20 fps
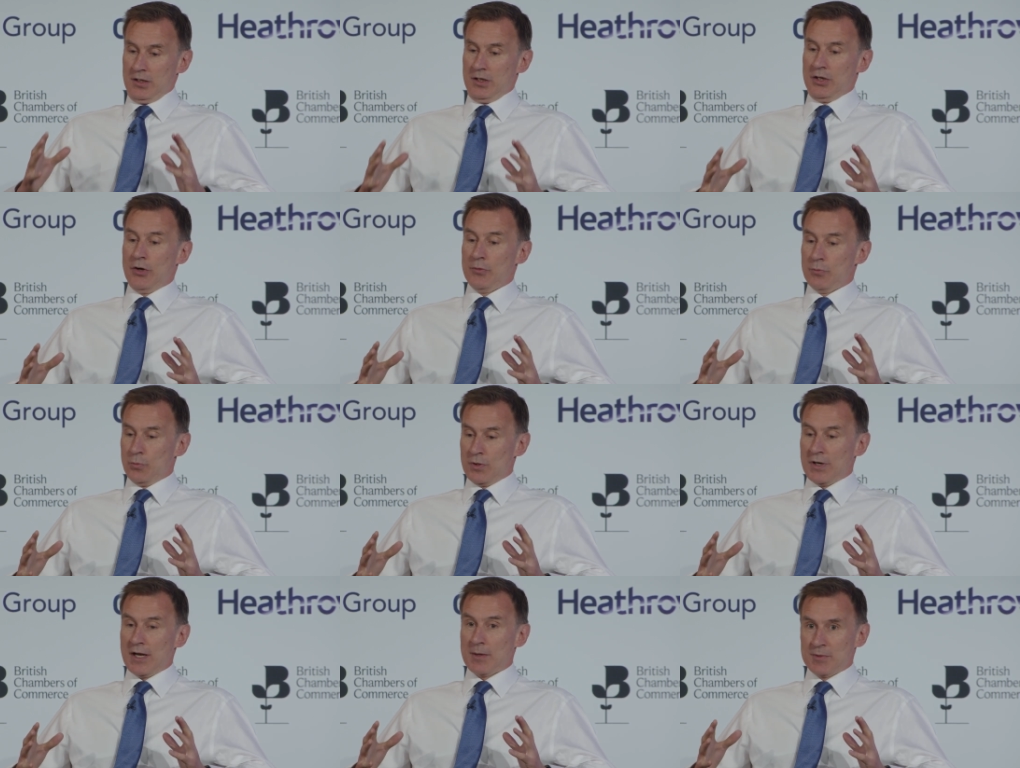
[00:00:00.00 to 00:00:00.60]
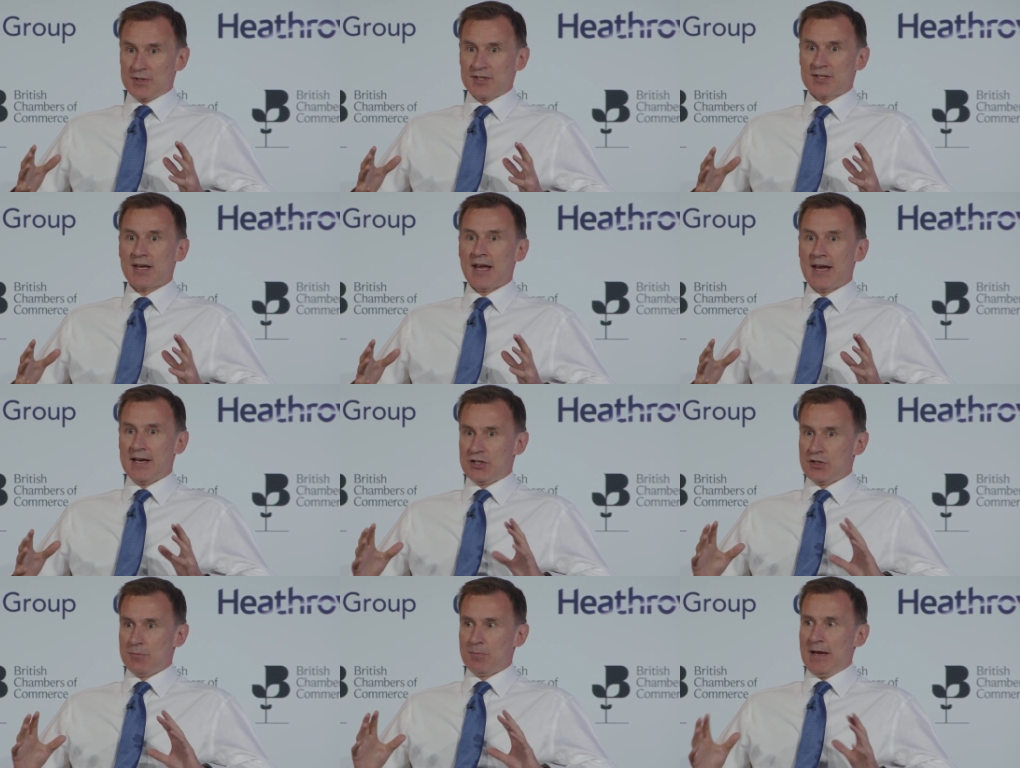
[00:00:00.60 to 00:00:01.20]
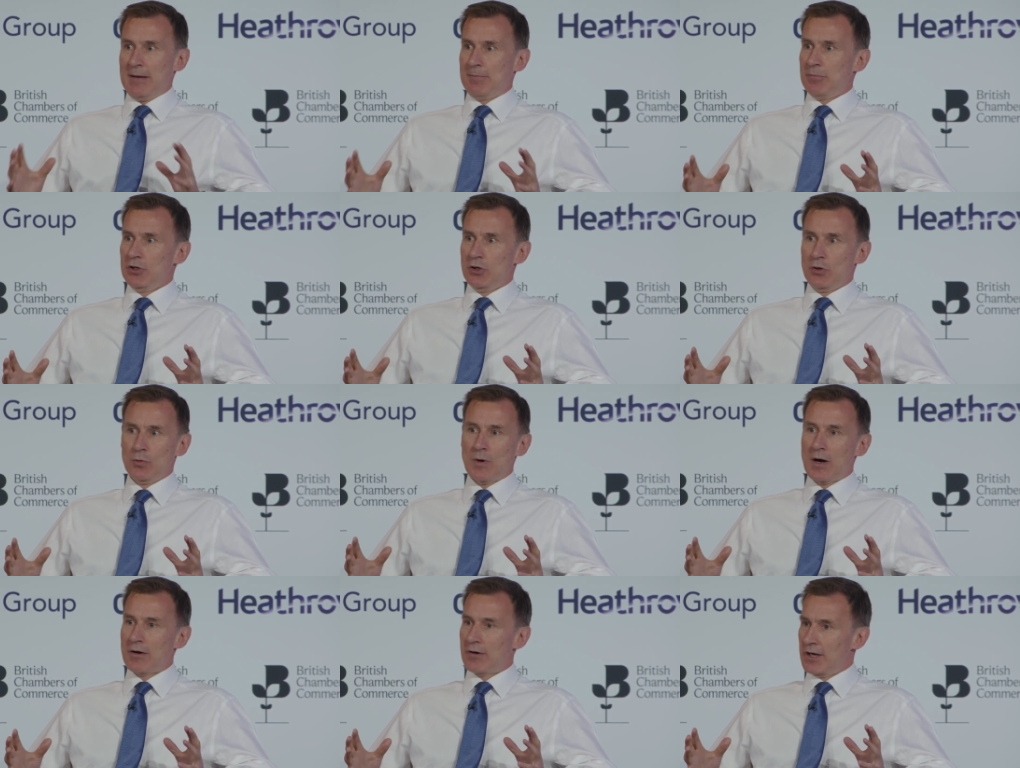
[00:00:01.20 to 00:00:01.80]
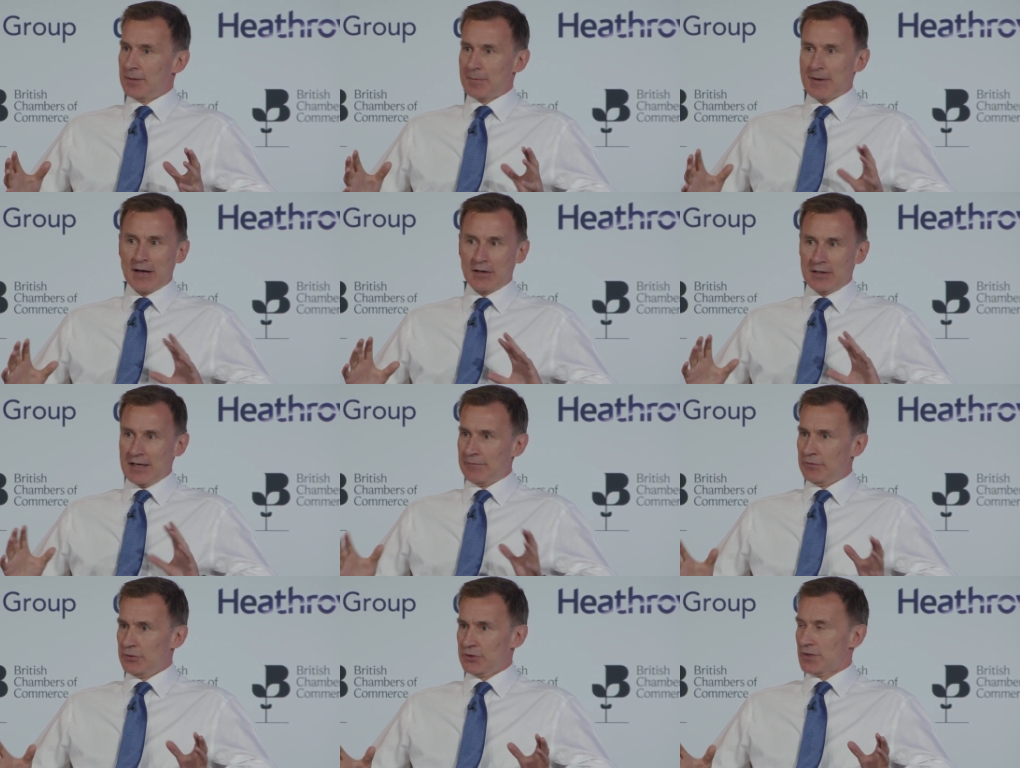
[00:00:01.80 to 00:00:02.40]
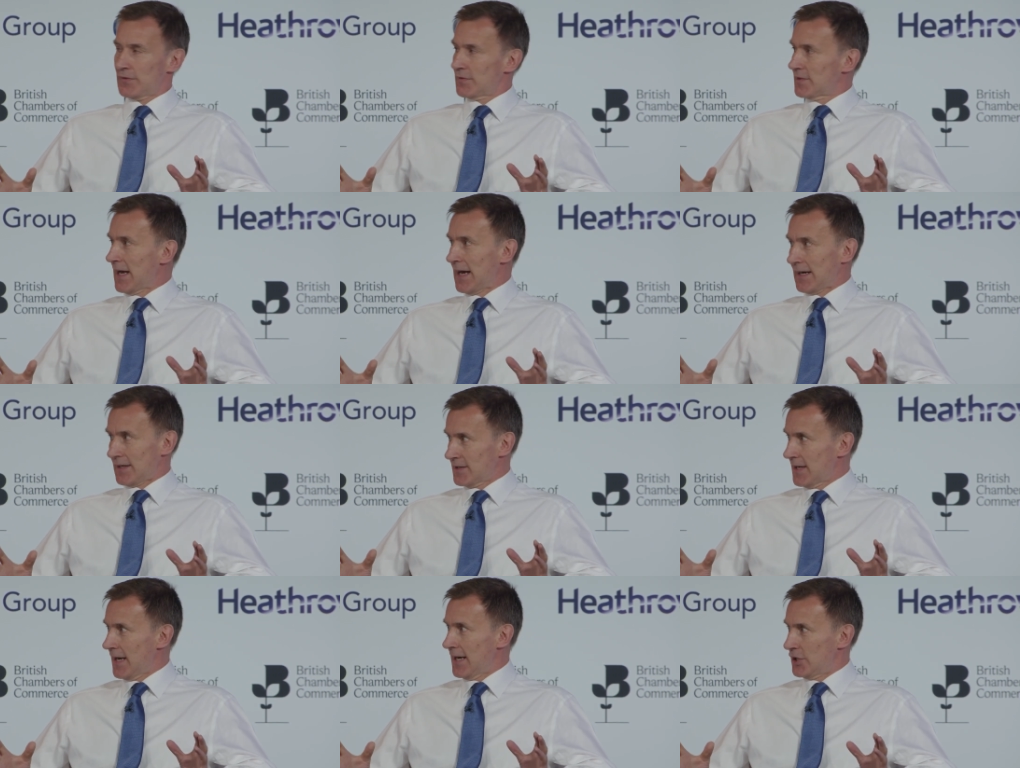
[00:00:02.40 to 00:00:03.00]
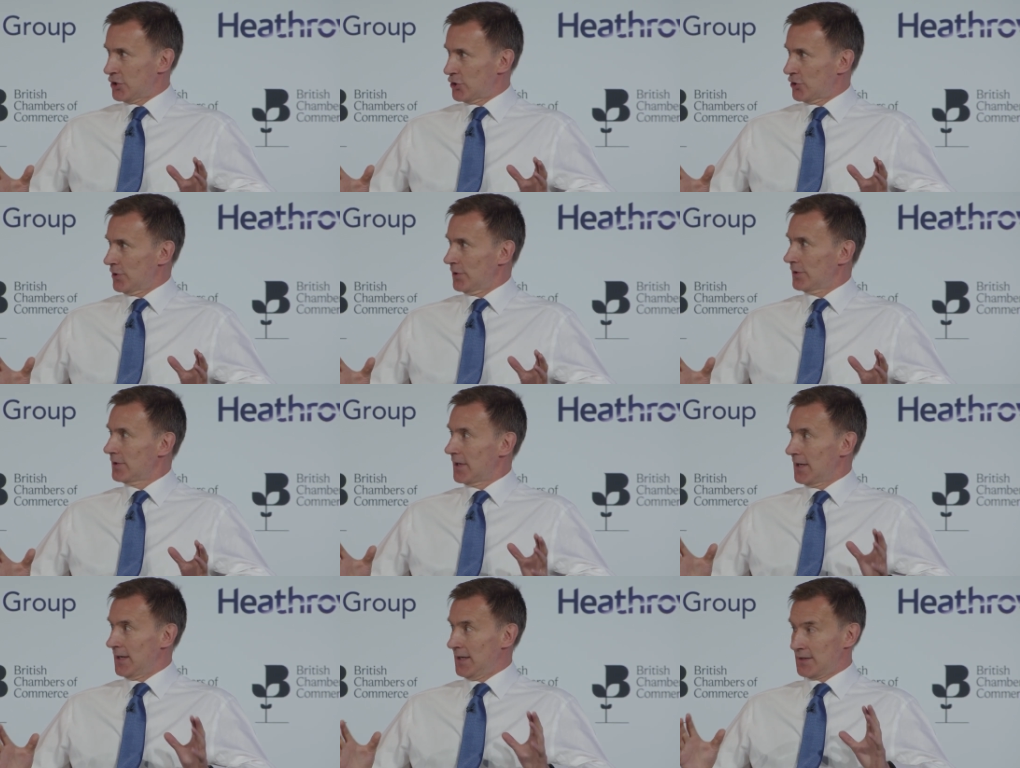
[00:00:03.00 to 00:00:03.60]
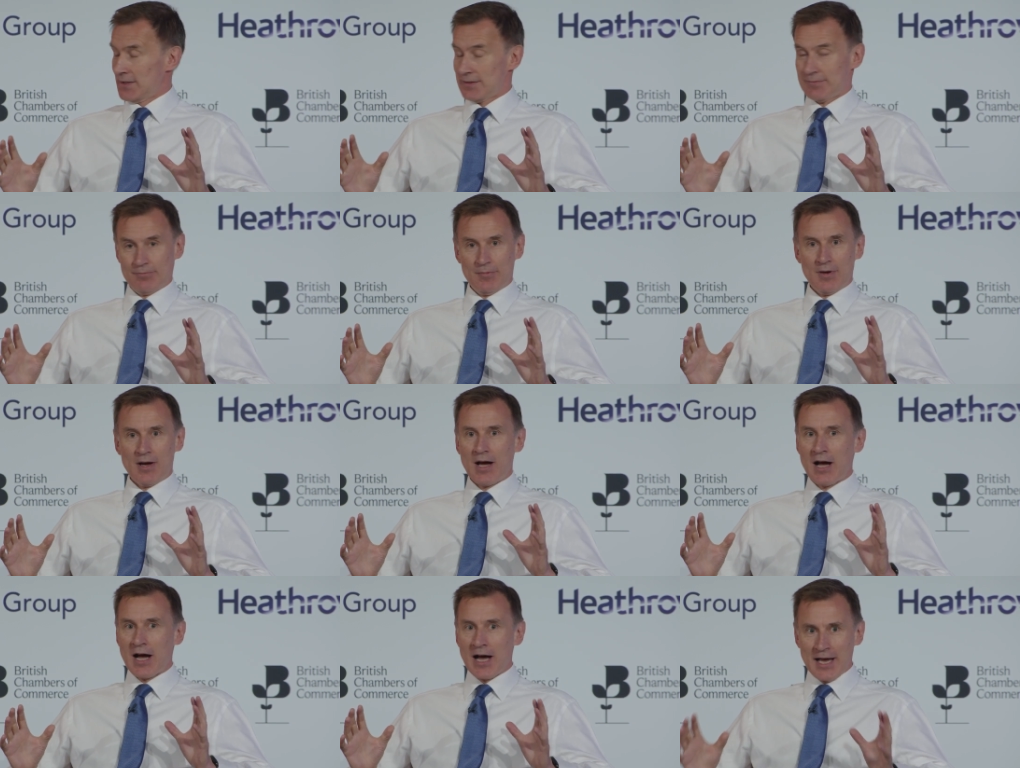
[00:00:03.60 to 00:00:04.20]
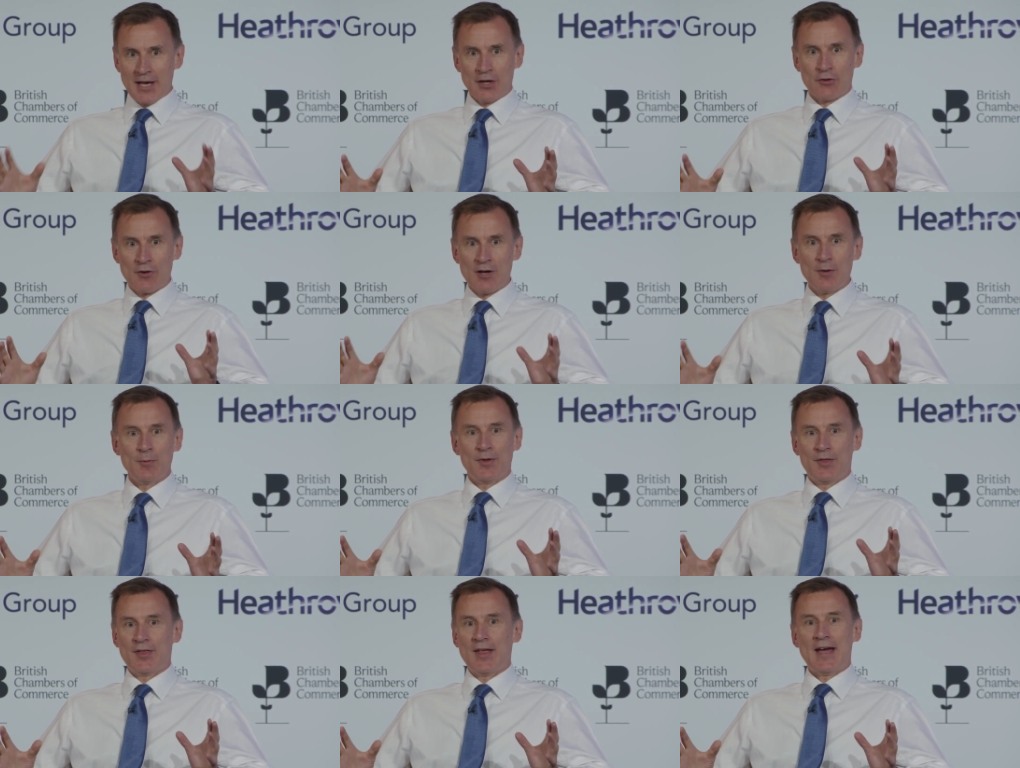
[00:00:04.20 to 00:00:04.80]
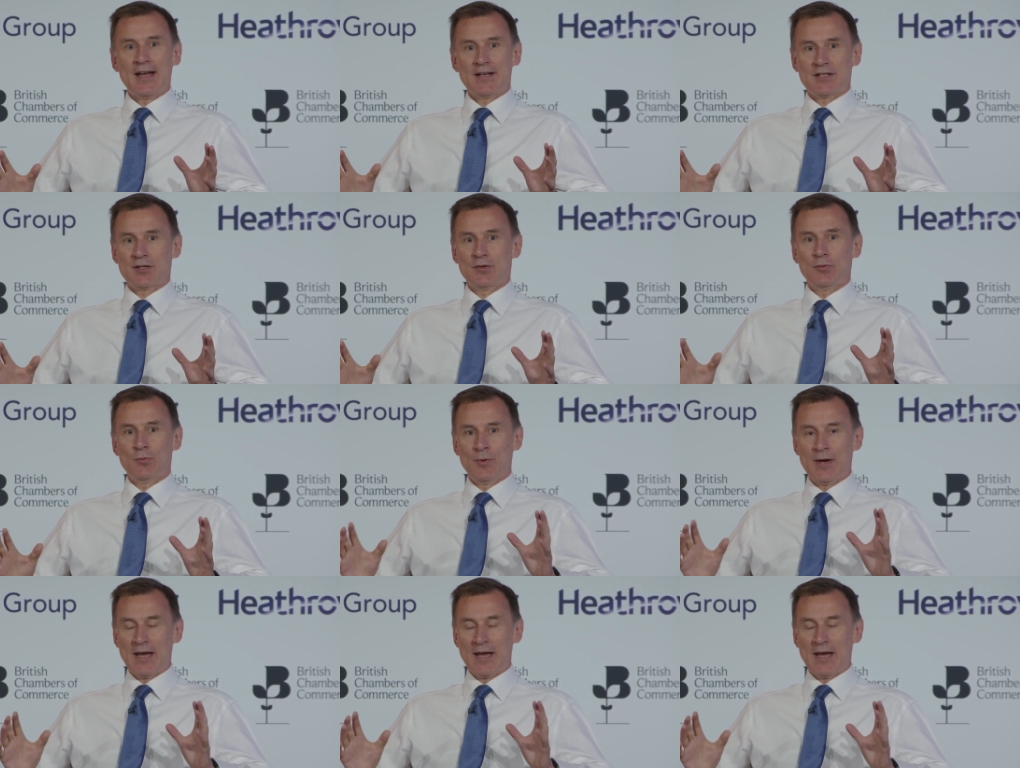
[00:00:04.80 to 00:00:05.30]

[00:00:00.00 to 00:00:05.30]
you know, what I would say to people who are worried about levels of taxation is I agree with that.